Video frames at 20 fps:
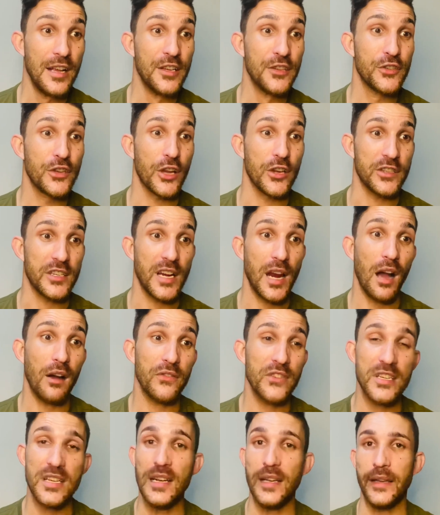So she
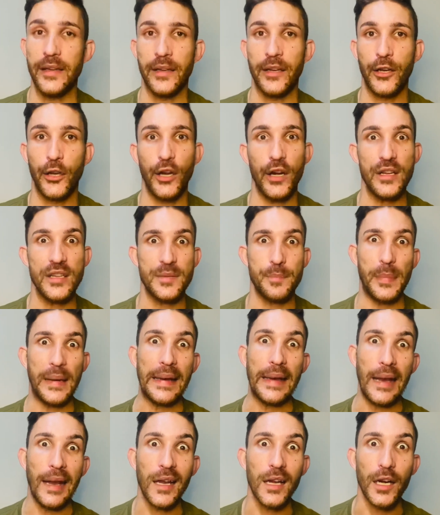obviously couldn't
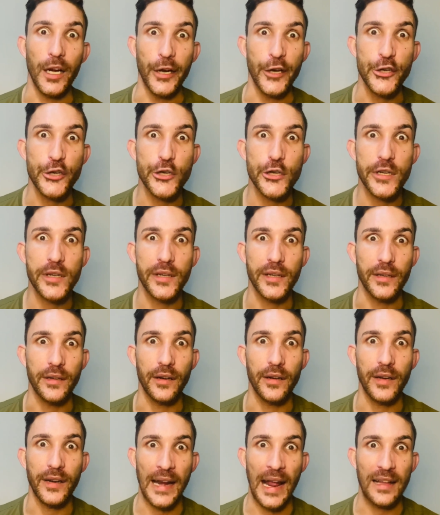speak English, you
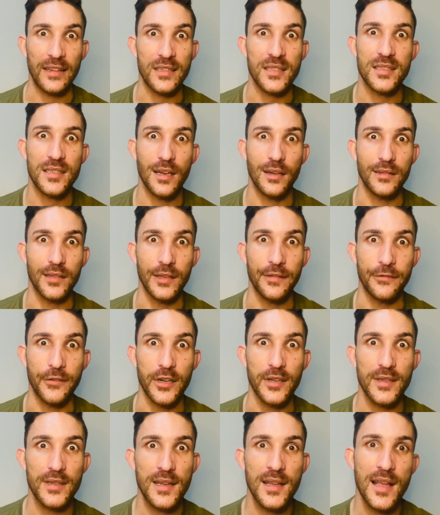know, it had to sound
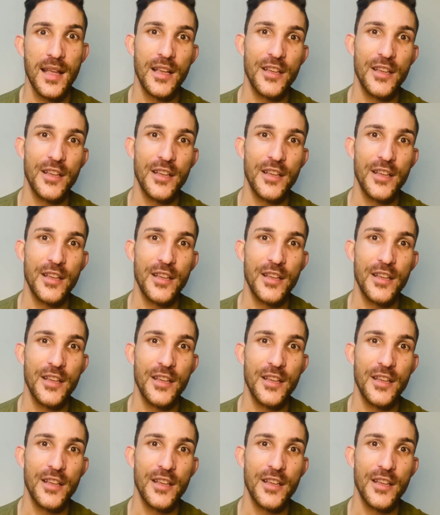different.